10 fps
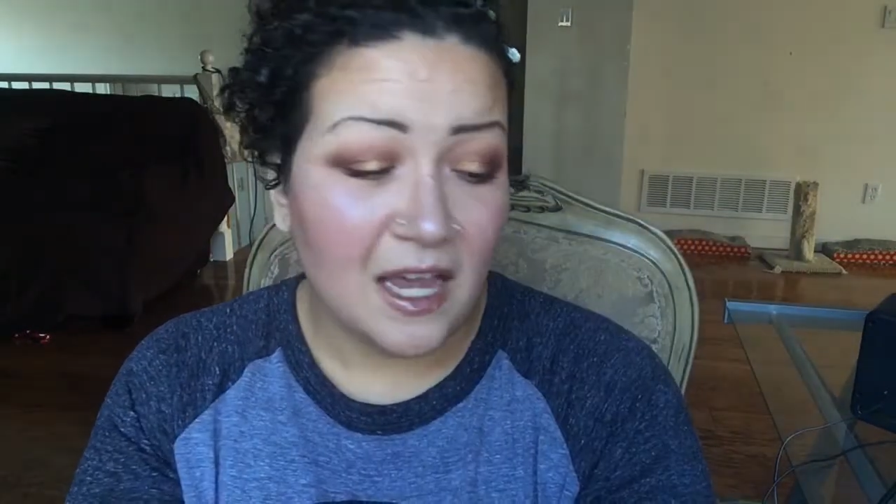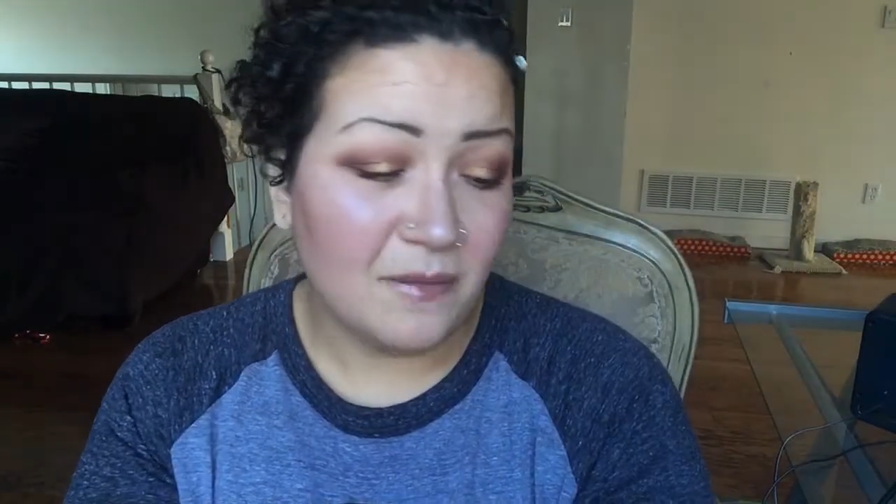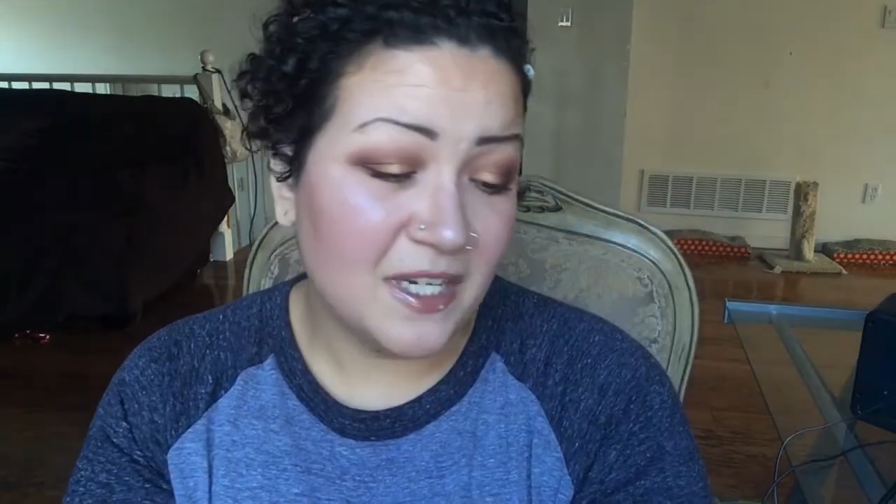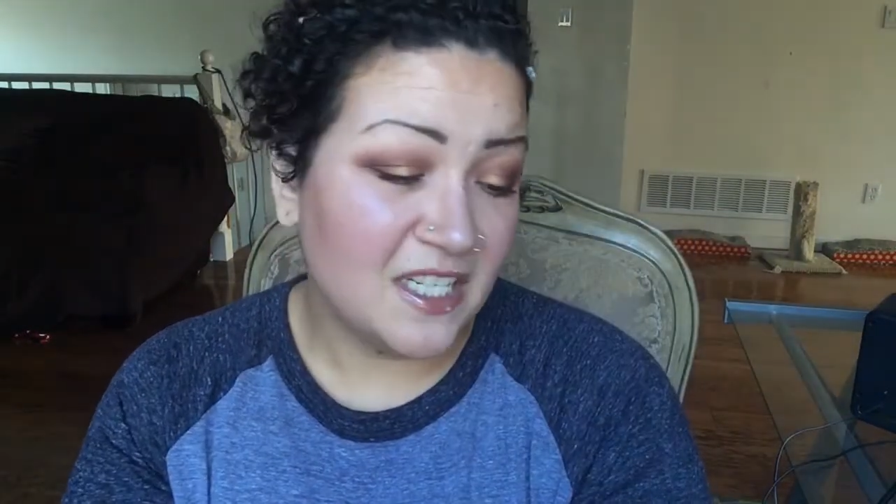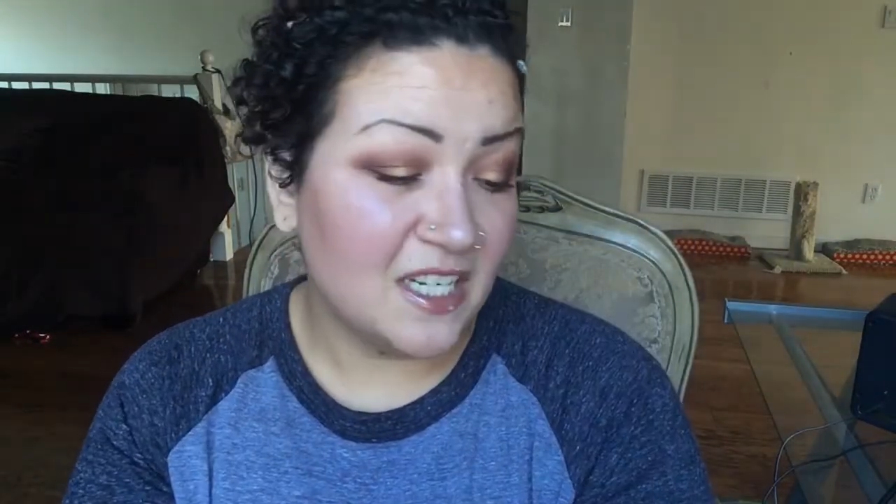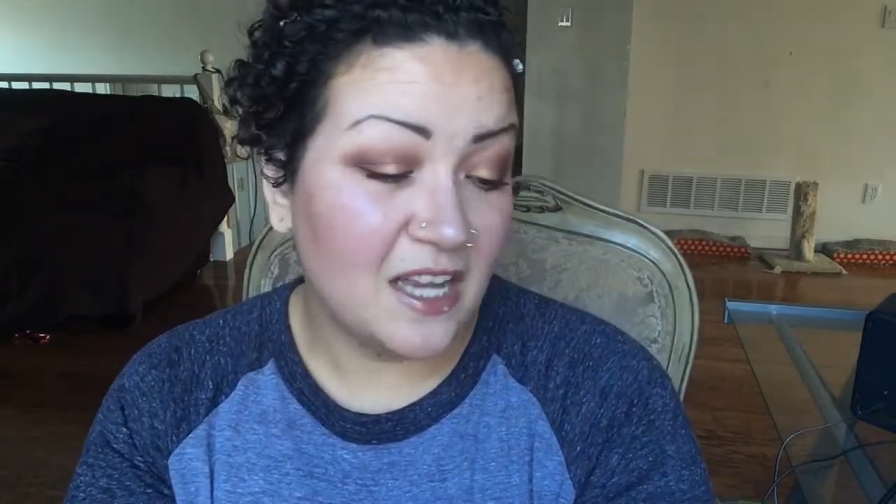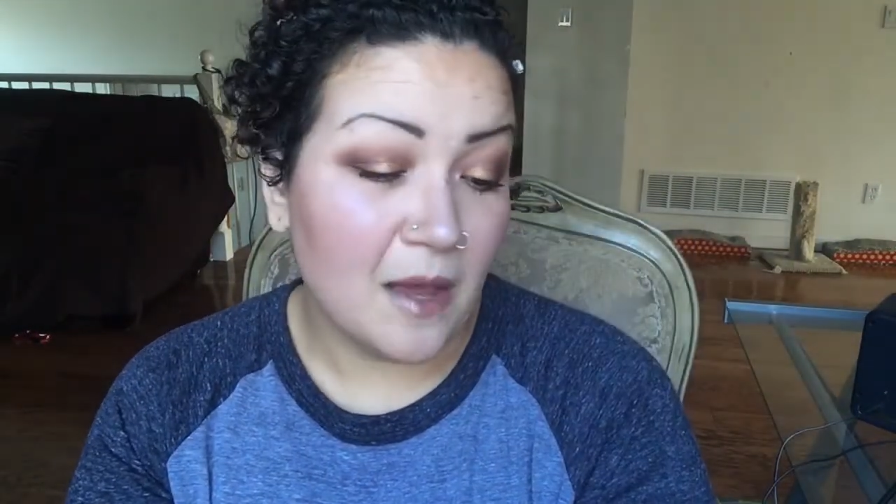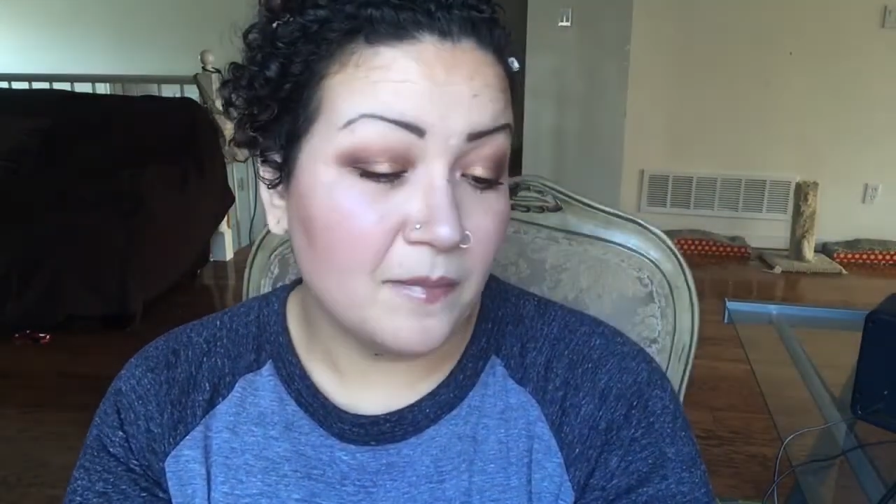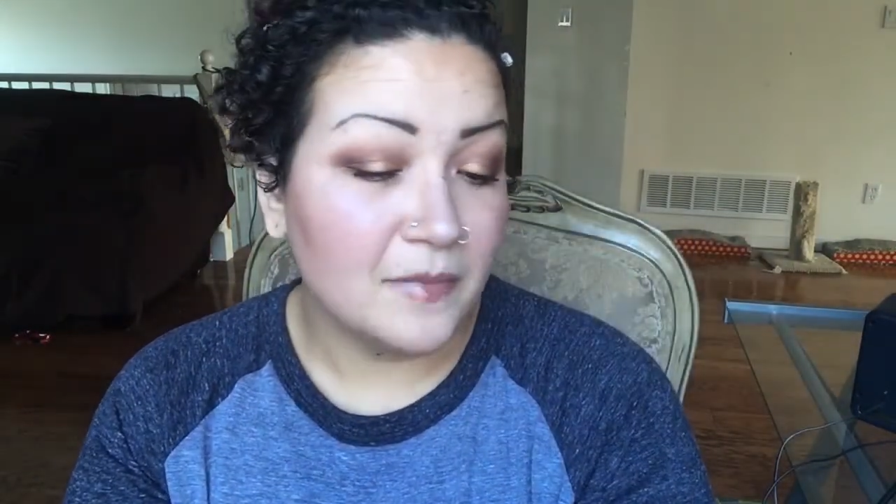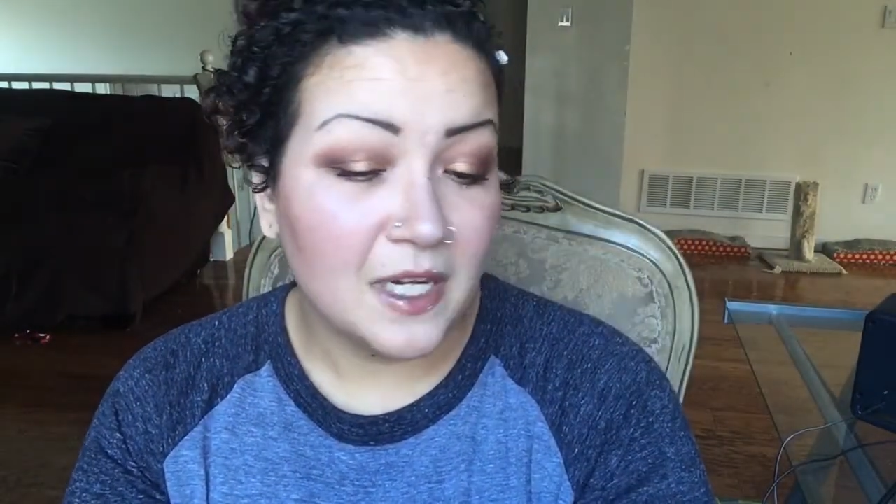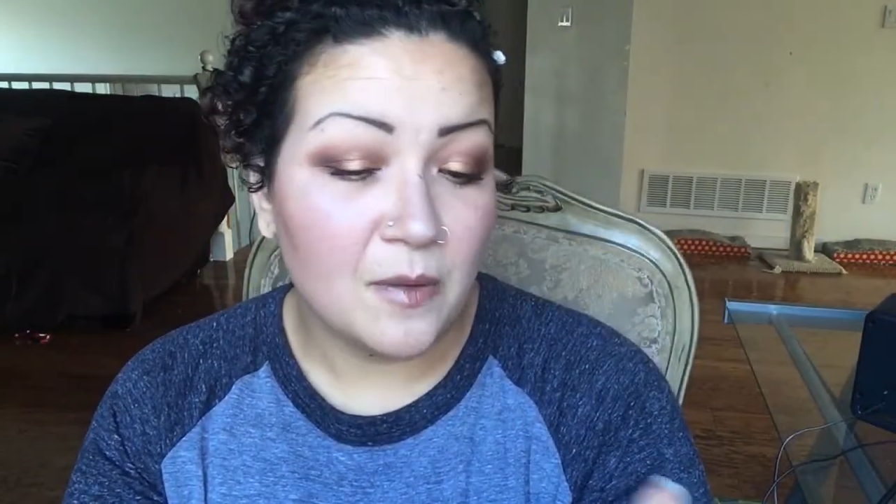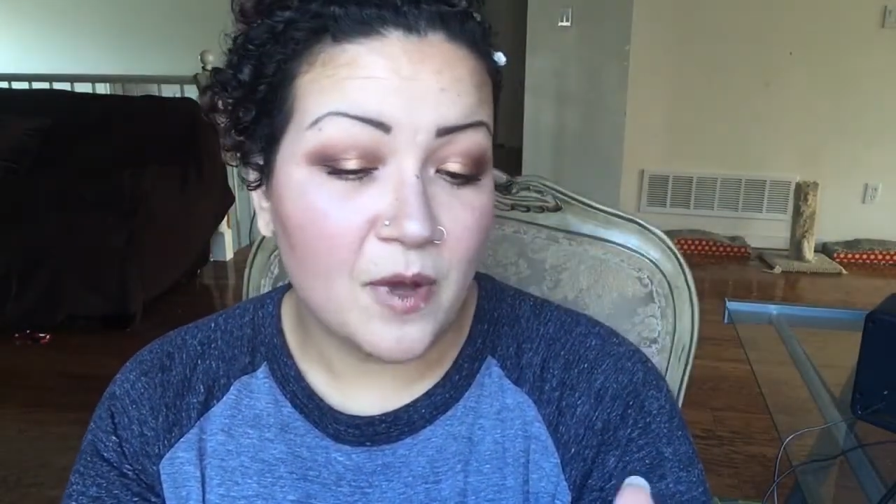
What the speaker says: I mean, it did come in a